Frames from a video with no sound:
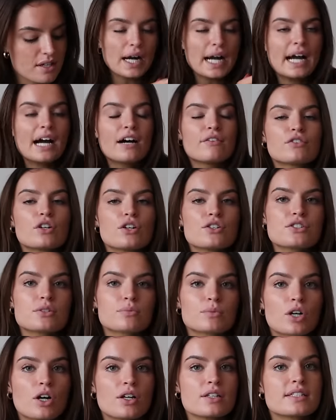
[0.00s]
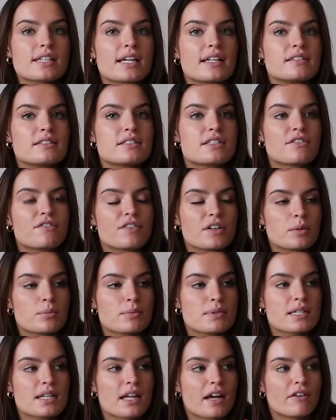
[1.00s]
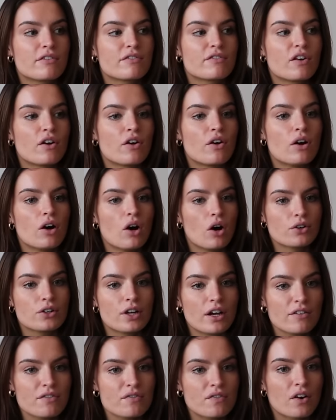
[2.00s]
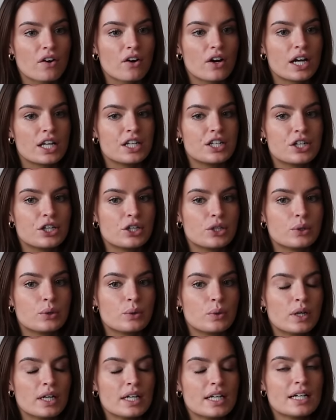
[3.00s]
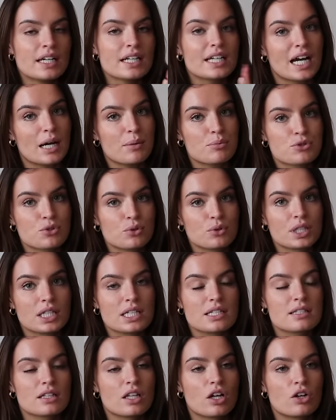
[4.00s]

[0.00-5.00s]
But I have got some content to film today for Honor, for a new capsule that is